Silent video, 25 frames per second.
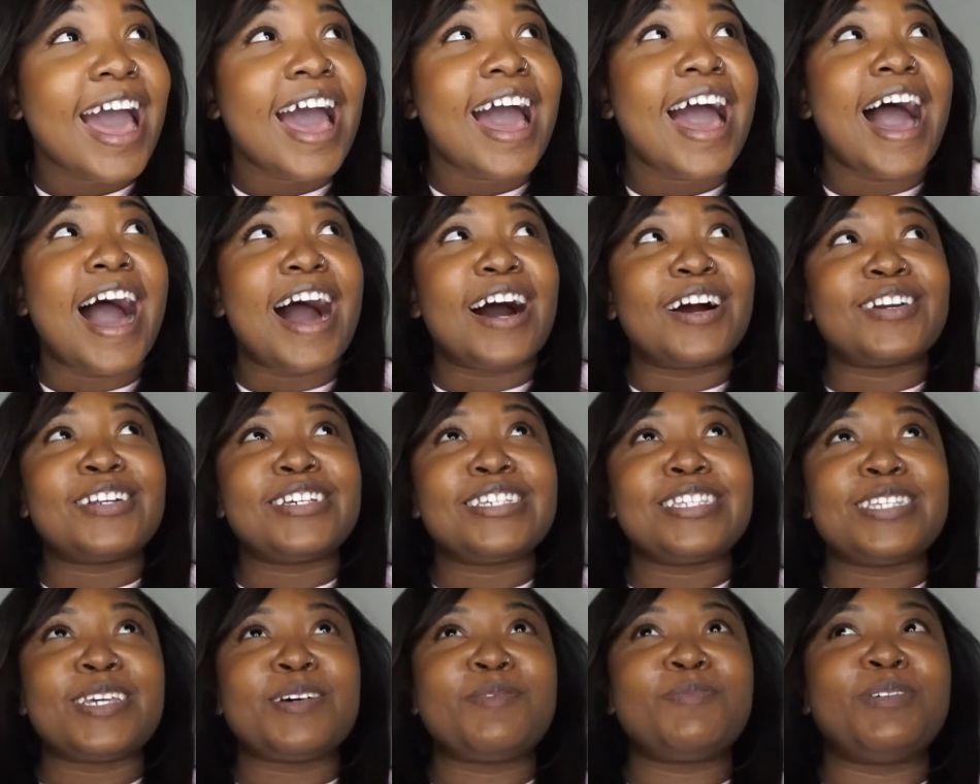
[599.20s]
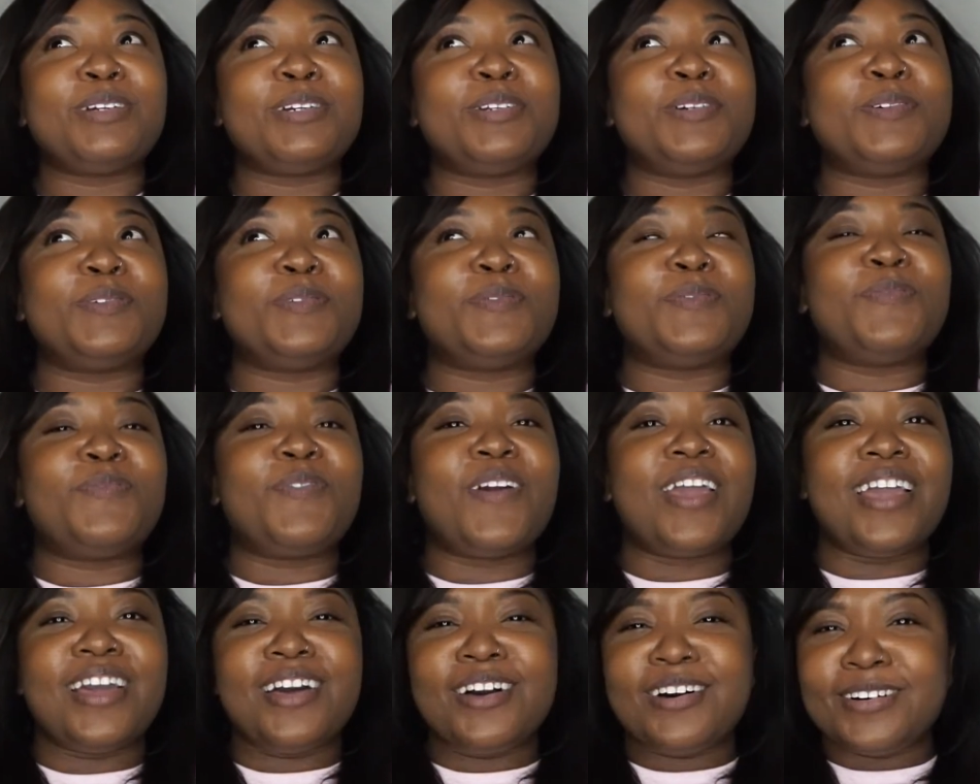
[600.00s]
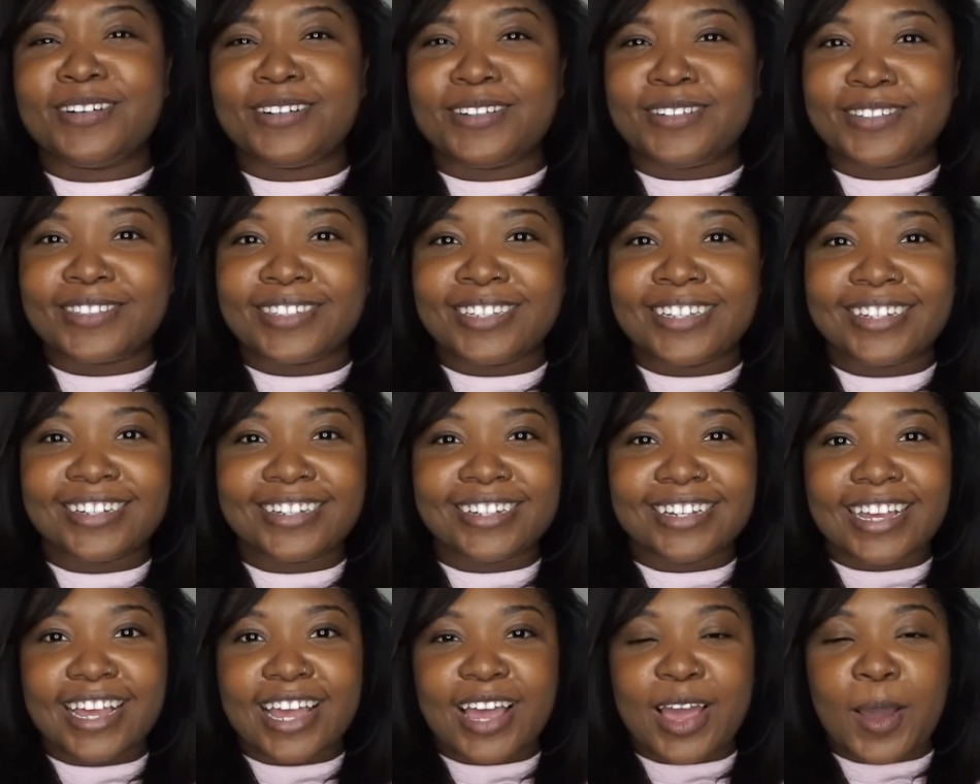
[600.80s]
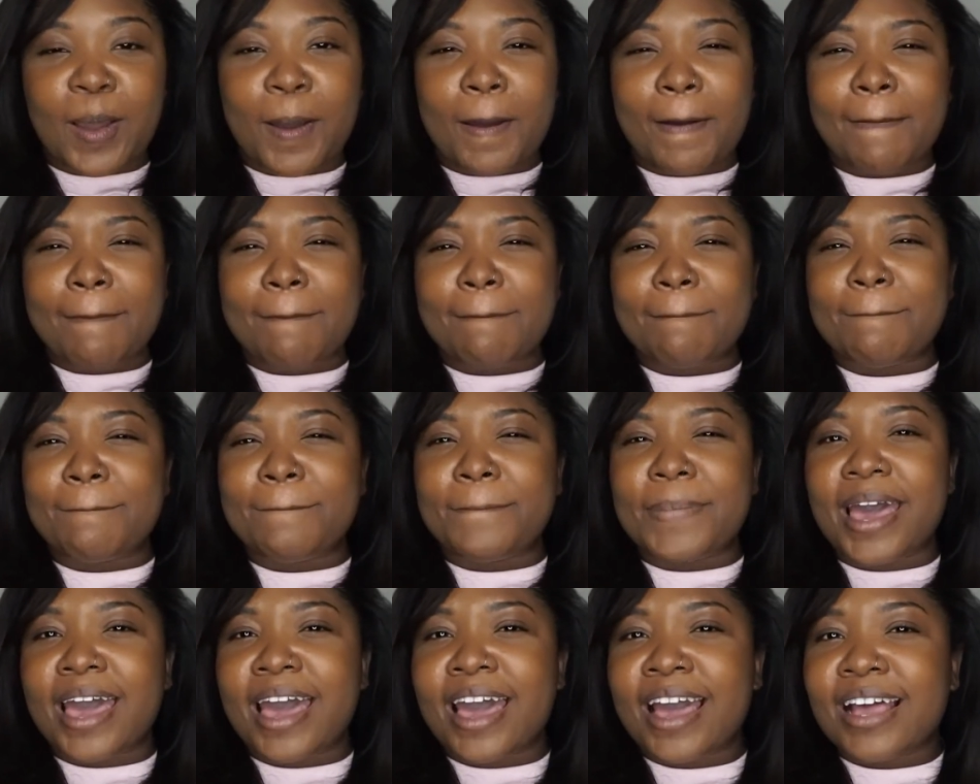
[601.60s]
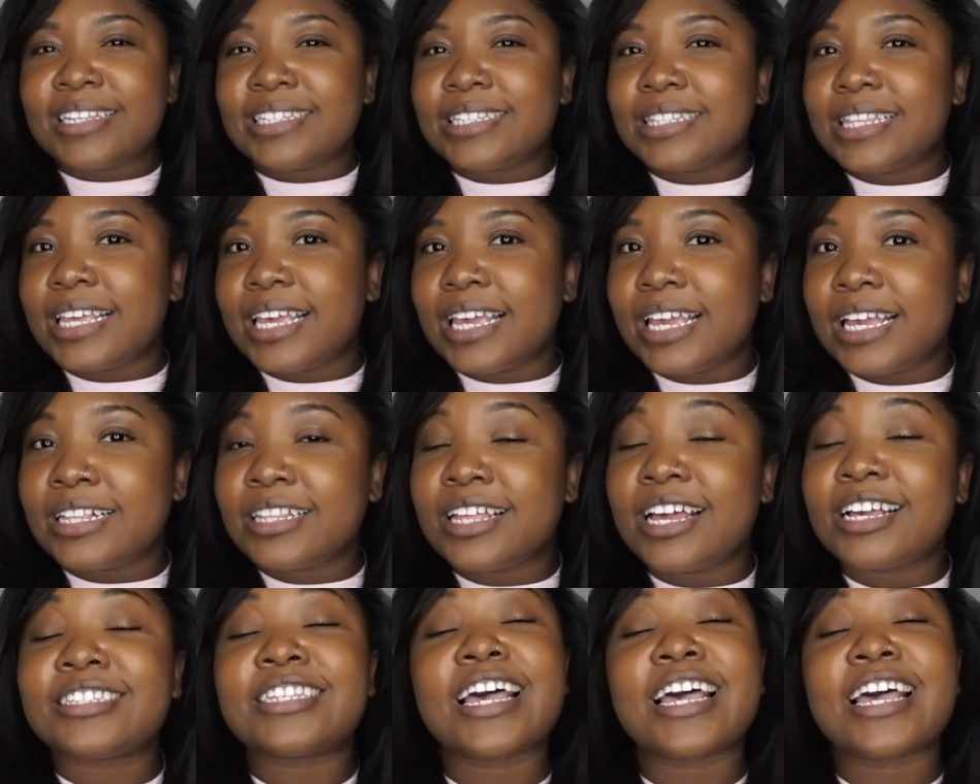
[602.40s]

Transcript: How does someone who failed pass the NCLEX?